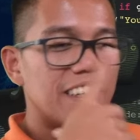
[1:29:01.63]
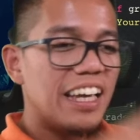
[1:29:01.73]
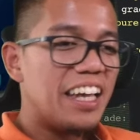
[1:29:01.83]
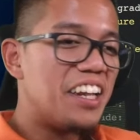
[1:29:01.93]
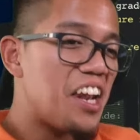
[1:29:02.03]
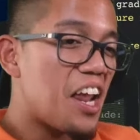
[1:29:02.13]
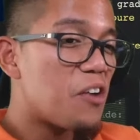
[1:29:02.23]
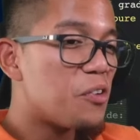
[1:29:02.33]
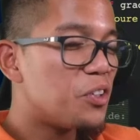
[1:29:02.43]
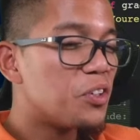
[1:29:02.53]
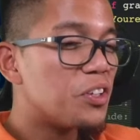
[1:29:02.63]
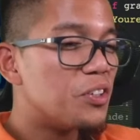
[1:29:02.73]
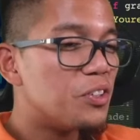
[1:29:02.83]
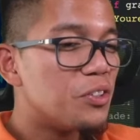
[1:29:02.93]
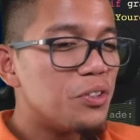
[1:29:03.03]
And then now what you can
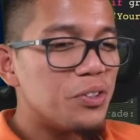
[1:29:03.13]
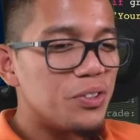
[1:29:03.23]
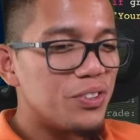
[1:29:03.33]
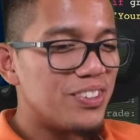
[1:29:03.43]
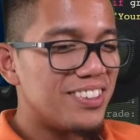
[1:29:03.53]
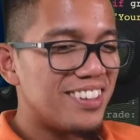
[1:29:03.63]
do,